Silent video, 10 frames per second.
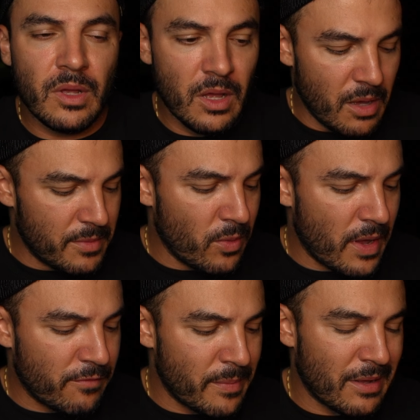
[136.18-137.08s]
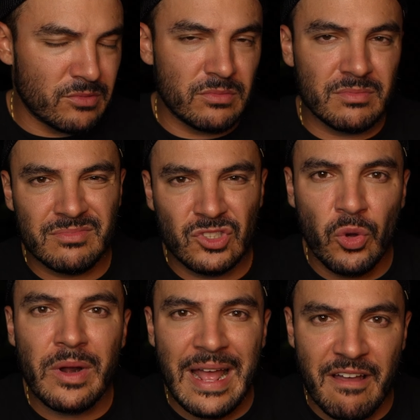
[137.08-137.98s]
humming away for about
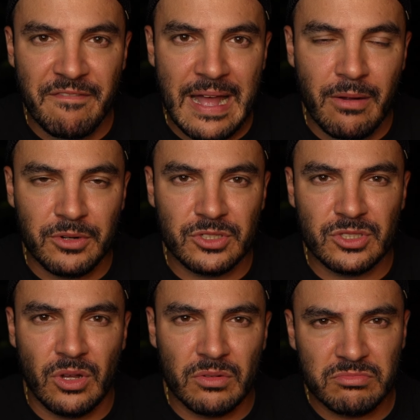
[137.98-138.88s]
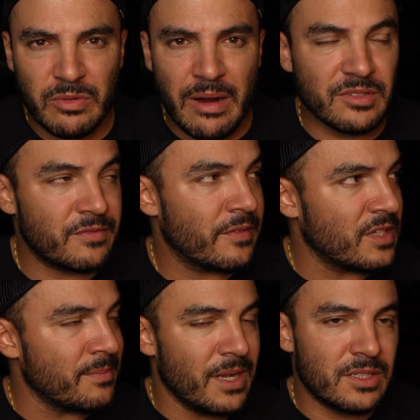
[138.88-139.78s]
2.5 hours or so, 2 hours and
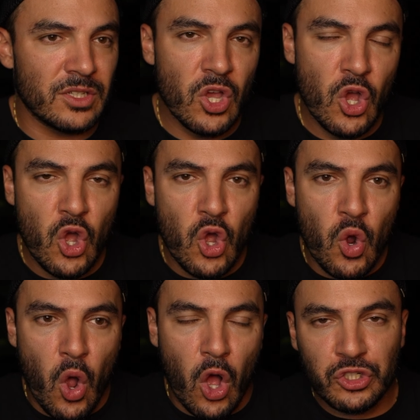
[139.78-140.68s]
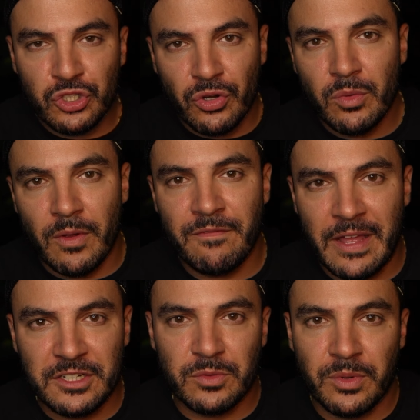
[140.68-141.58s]
15 minutes. I'll show you what
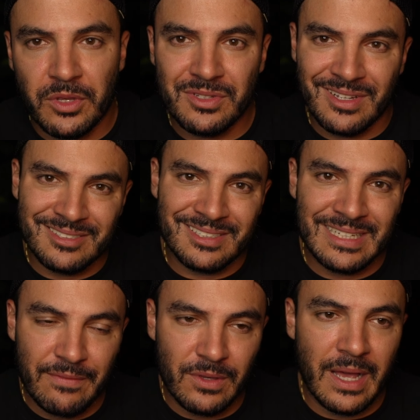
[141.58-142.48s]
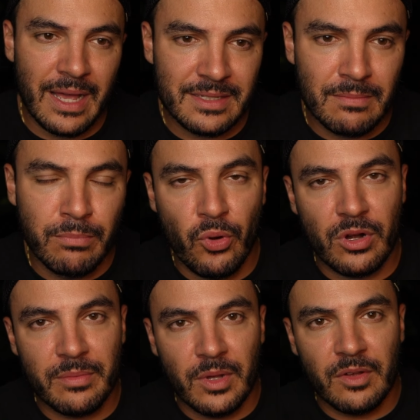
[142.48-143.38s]
veggies we're using. I'll save you guys the
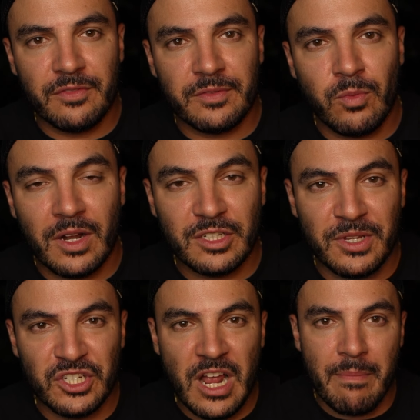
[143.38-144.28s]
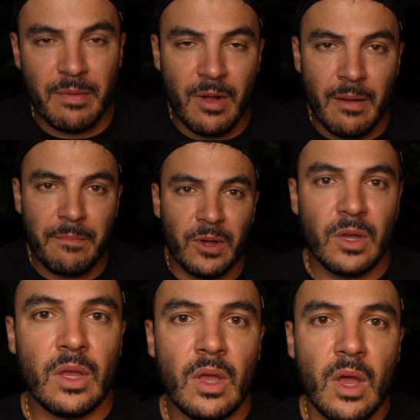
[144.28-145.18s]
boredom of watching me chop them up. But
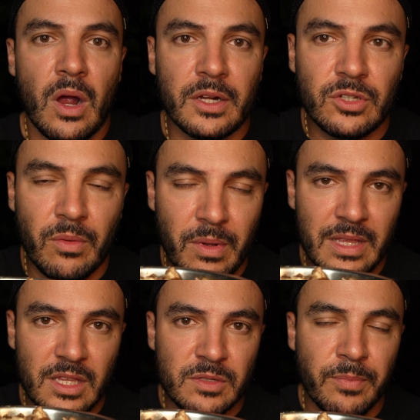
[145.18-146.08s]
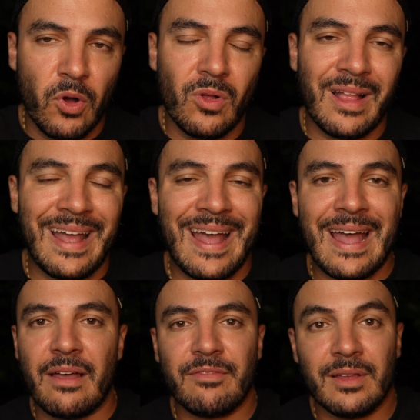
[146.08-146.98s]
all right, so in this bowl I
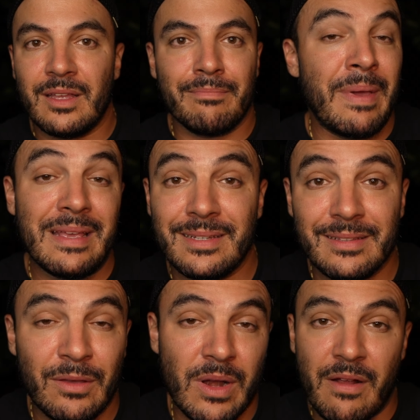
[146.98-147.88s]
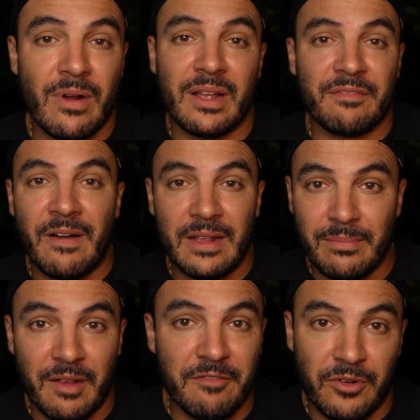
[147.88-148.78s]
have basically whatever I could find in
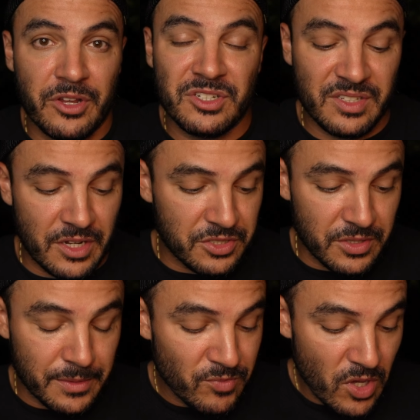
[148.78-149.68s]
my fridge, essentially.